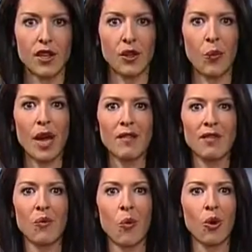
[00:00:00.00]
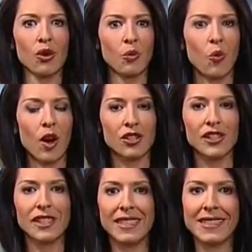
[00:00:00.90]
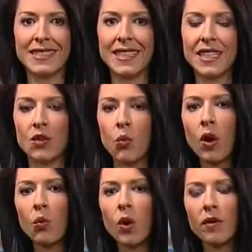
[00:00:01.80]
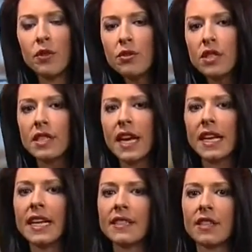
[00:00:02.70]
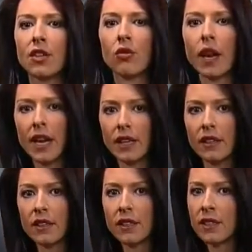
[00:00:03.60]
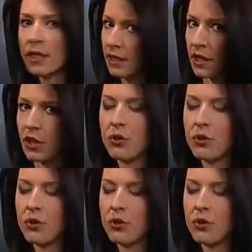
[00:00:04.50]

The way of the world in Washington, D.C. is one where if you stand against the grain, then you